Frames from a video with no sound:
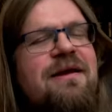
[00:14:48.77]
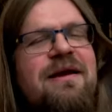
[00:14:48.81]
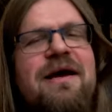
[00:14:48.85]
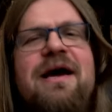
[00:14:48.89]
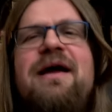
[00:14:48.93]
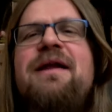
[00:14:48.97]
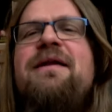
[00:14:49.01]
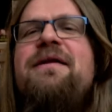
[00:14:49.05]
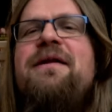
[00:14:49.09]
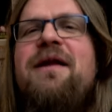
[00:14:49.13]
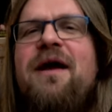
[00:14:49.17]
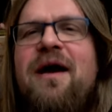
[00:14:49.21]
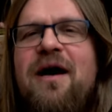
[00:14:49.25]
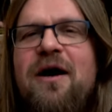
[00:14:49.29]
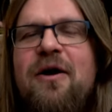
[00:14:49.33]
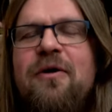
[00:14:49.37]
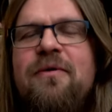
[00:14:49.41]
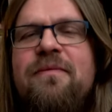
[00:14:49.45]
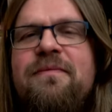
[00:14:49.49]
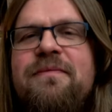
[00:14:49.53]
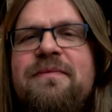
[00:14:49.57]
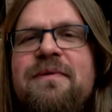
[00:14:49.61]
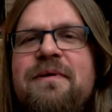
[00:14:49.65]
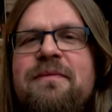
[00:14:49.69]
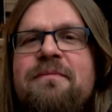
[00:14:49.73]
And
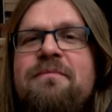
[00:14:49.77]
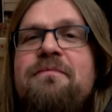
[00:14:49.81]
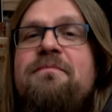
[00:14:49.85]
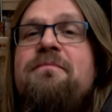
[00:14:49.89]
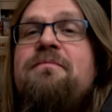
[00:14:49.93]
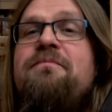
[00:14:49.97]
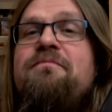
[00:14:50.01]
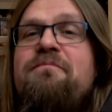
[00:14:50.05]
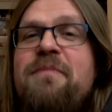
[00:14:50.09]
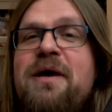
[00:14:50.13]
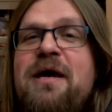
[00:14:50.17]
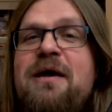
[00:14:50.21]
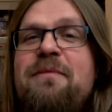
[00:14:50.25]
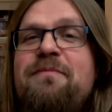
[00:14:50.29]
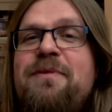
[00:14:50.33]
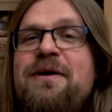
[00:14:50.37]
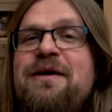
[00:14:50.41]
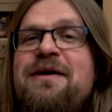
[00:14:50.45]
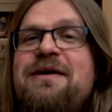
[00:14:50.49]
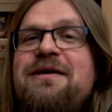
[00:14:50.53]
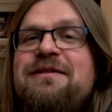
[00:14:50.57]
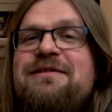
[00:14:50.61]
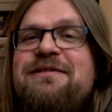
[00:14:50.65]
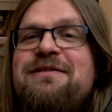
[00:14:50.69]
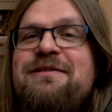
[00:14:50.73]
now,
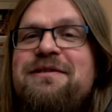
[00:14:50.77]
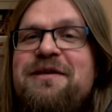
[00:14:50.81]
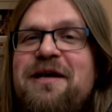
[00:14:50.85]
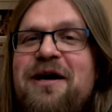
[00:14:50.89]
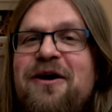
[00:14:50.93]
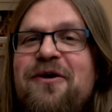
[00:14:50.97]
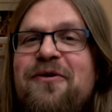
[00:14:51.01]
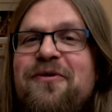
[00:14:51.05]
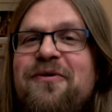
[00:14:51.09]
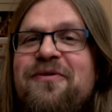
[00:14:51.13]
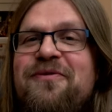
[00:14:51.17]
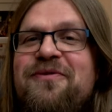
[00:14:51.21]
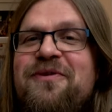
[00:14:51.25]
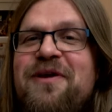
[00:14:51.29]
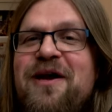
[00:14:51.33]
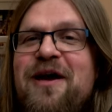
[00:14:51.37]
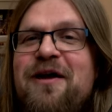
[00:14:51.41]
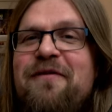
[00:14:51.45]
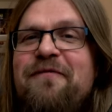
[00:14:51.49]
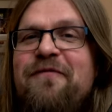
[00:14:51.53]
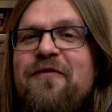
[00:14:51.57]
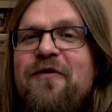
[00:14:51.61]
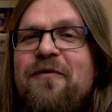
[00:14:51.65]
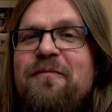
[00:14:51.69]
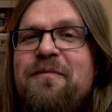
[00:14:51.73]
maybe it's now
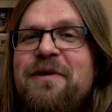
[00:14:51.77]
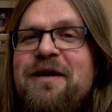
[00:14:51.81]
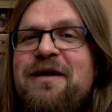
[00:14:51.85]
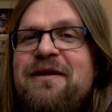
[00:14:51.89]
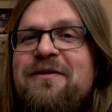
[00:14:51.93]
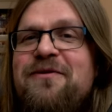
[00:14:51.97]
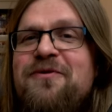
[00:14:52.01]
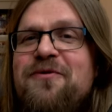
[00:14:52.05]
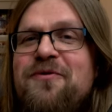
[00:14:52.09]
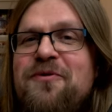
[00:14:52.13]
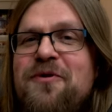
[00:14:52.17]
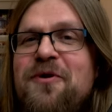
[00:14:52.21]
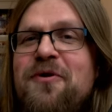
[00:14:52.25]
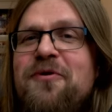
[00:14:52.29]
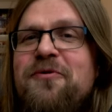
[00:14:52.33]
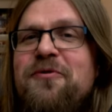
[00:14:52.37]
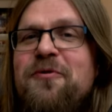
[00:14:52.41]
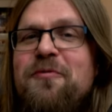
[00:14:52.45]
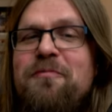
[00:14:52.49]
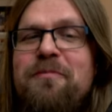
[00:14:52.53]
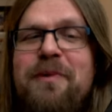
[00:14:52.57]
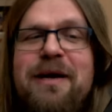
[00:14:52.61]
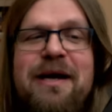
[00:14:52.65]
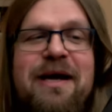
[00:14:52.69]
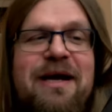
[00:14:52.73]
time for me to go
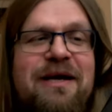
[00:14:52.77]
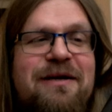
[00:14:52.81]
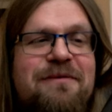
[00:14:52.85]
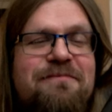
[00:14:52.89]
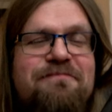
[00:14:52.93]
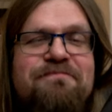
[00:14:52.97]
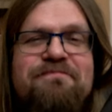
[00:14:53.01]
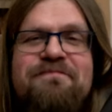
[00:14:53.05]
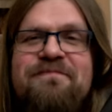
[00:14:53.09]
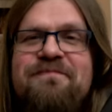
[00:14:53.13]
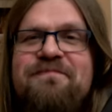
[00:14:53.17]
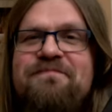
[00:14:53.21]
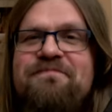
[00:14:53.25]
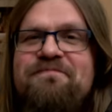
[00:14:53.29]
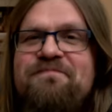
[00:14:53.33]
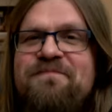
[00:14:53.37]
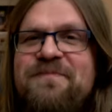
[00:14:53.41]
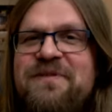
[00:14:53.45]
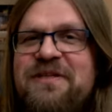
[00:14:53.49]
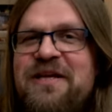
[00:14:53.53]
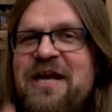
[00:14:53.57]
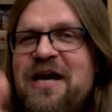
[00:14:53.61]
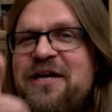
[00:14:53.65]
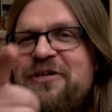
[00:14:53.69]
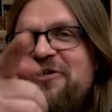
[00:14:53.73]
to bed.
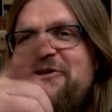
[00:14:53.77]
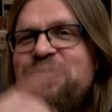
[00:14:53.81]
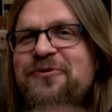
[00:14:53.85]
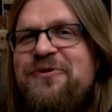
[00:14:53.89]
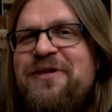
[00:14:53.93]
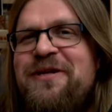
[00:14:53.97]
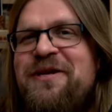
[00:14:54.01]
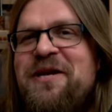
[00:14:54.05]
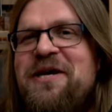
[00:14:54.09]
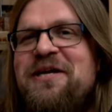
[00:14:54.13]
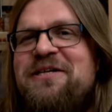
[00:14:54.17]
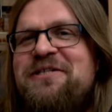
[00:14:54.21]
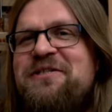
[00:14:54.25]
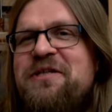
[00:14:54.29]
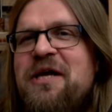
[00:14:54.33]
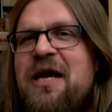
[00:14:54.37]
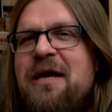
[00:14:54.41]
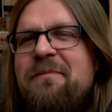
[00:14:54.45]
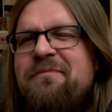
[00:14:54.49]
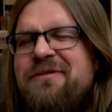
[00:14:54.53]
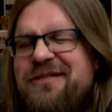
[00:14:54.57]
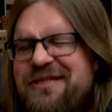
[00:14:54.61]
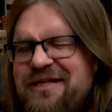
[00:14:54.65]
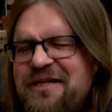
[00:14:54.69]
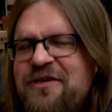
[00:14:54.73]
Catch you the next
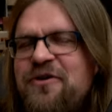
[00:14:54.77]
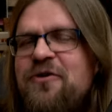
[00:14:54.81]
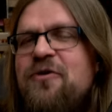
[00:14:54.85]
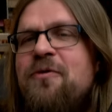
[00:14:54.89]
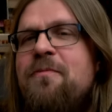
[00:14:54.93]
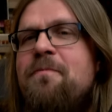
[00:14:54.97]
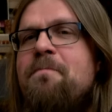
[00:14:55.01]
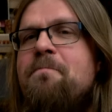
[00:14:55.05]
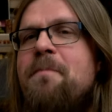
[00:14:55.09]
time. See you.